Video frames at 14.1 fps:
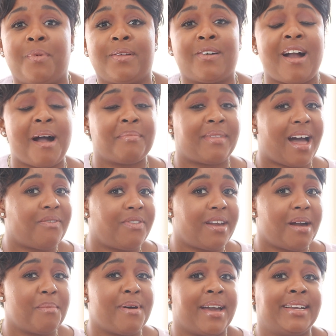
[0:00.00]
whether I'm laughing
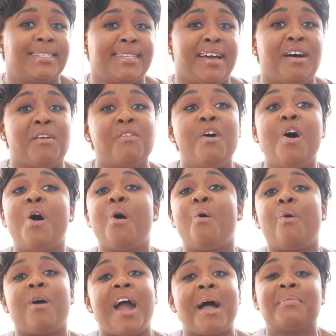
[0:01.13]
at myself
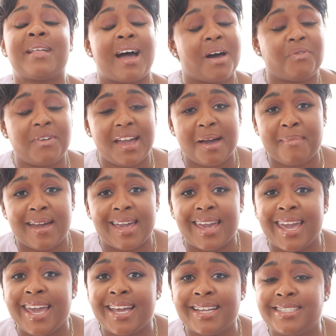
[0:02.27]
or I'm laughing at my
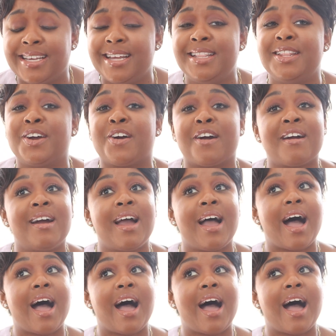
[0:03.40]
kids and their